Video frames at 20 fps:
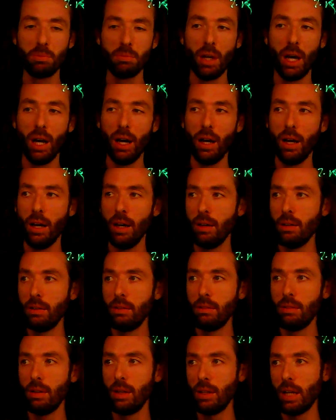I
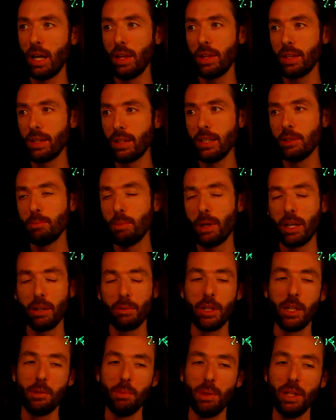think it has better
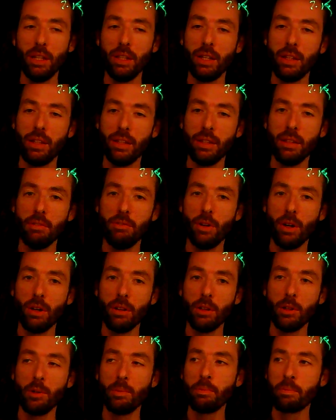readability than the for
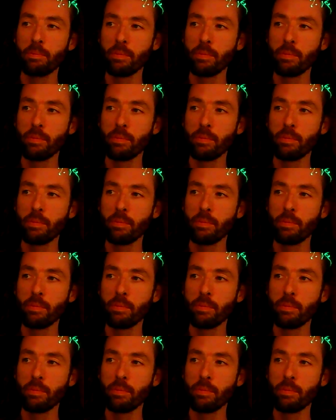loop